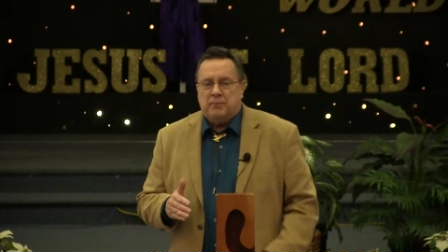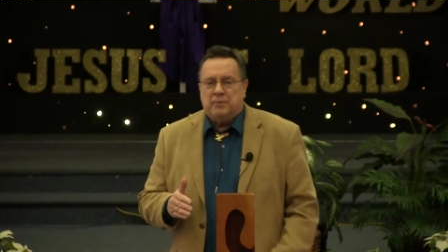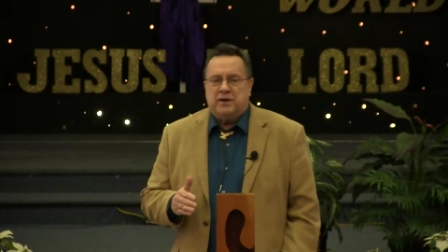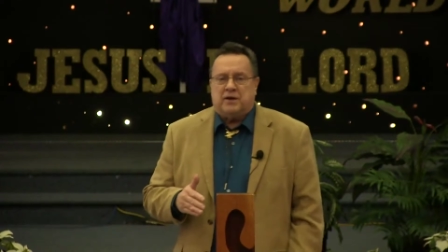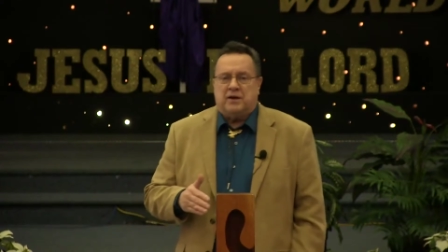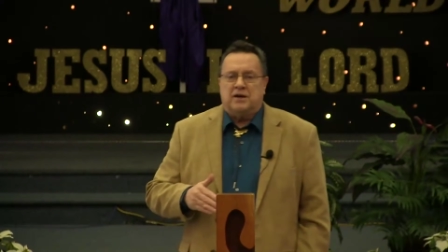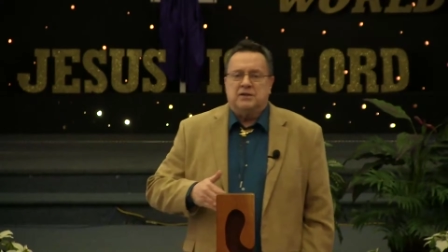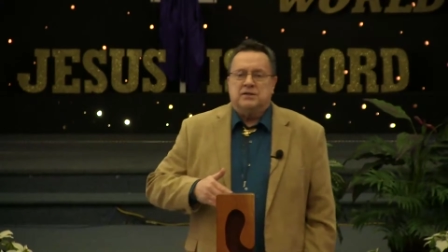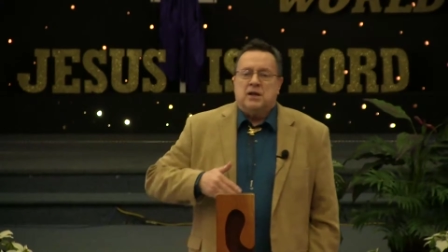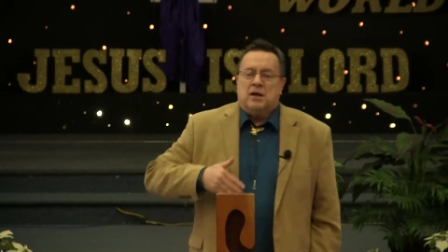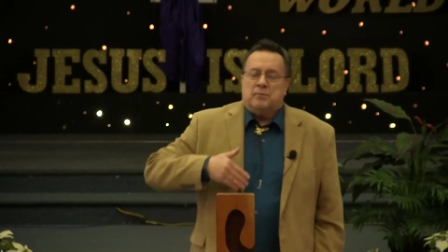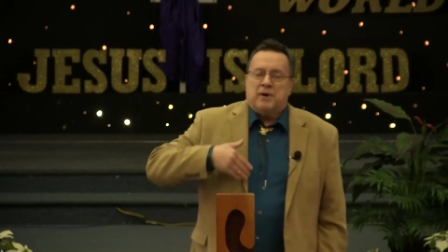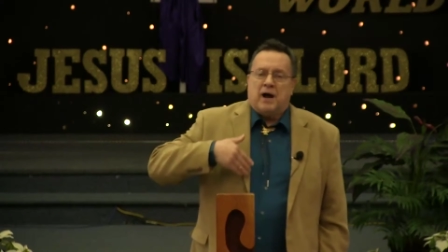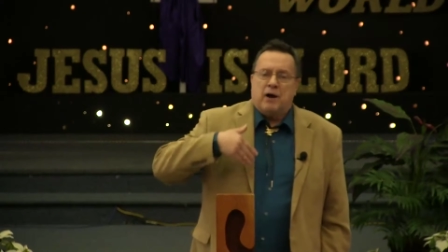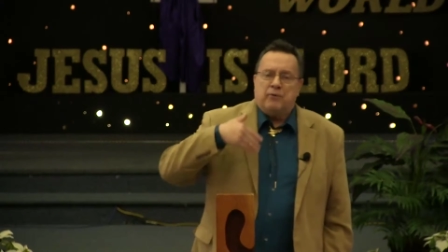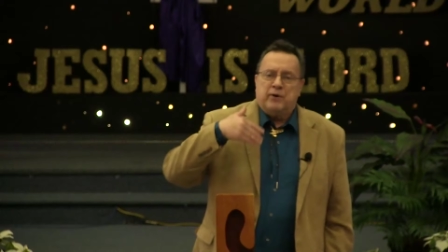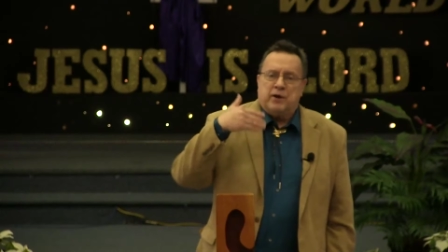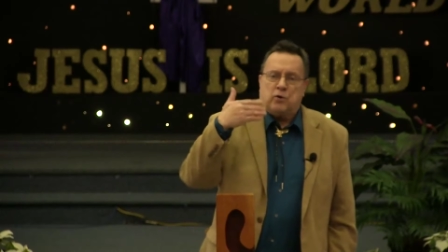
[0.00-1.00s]
because
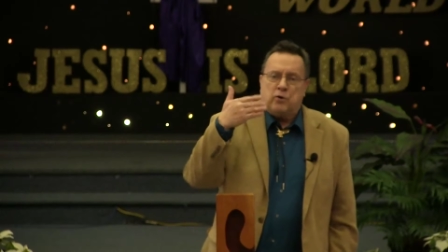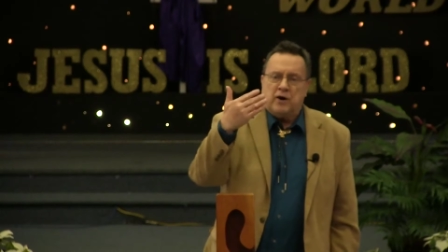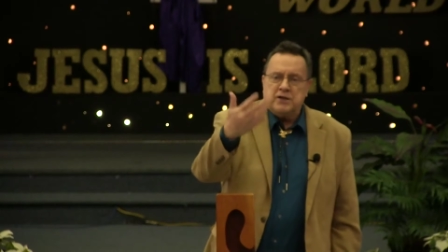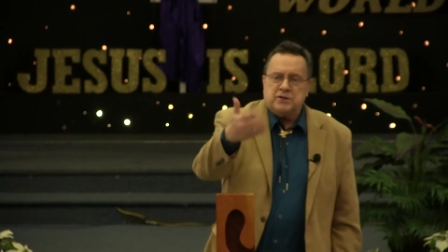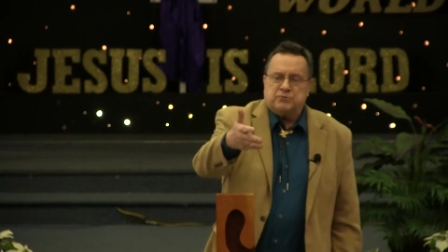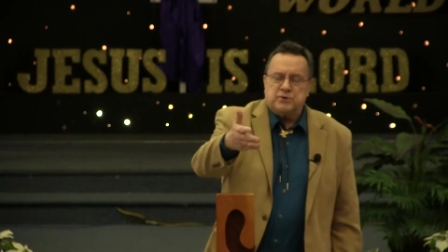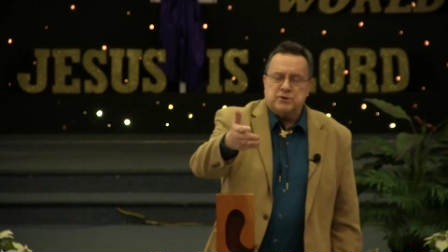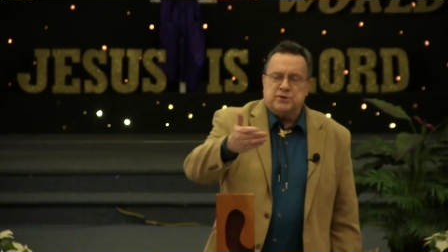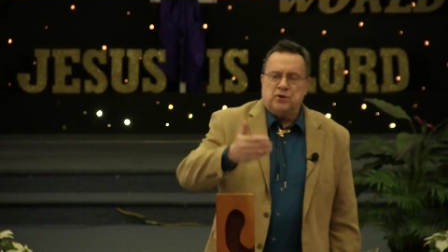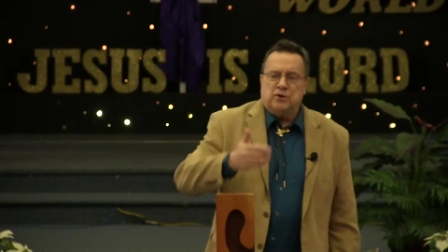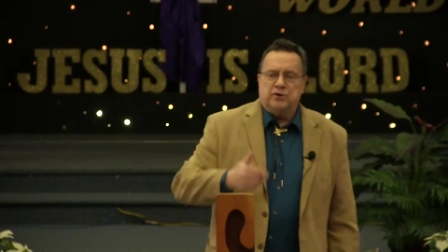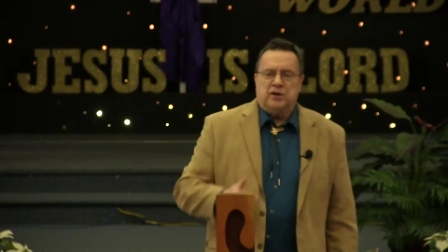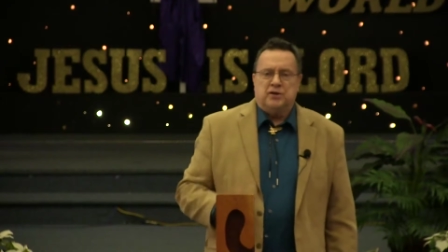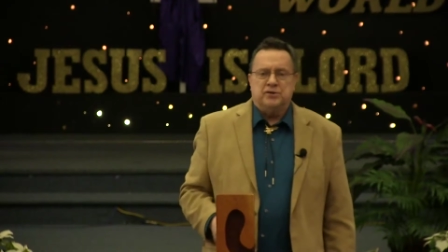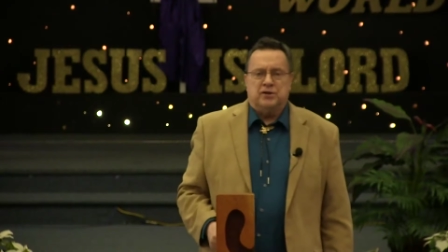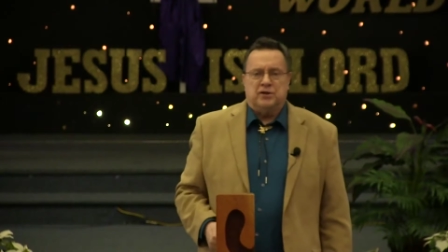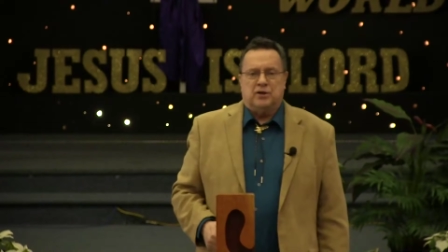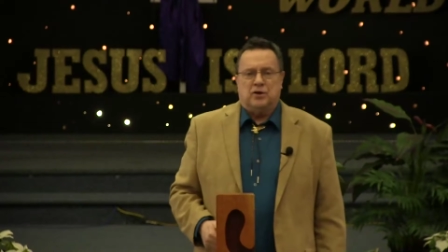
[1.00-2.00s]
my request was known
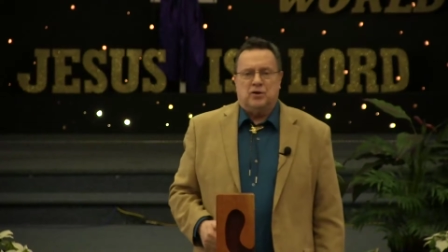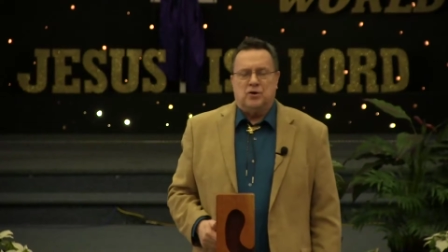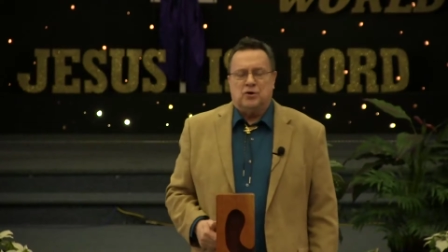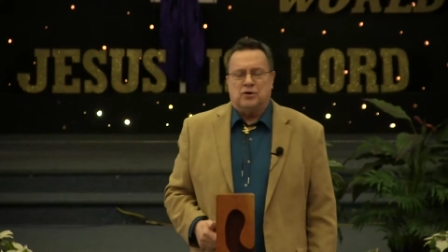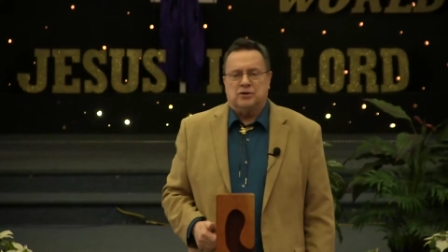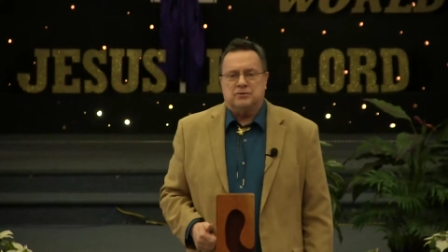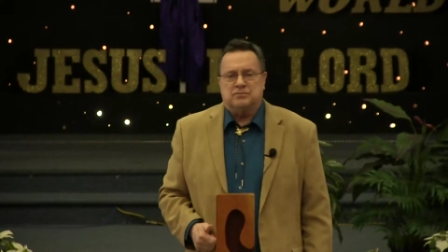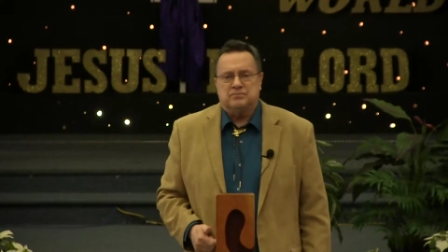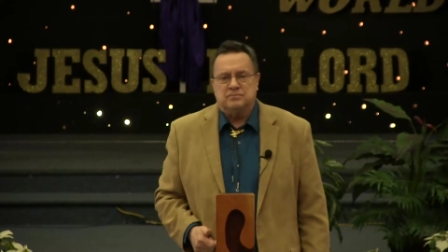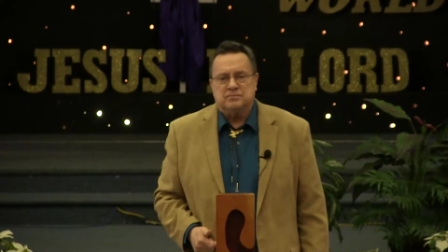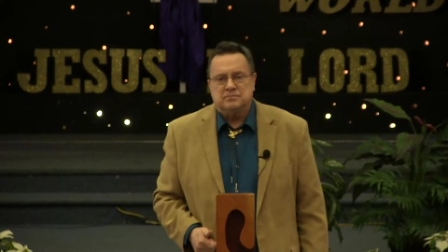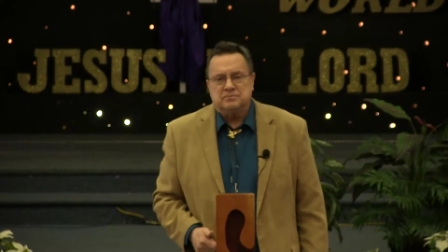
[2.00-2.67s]
unto the Lord.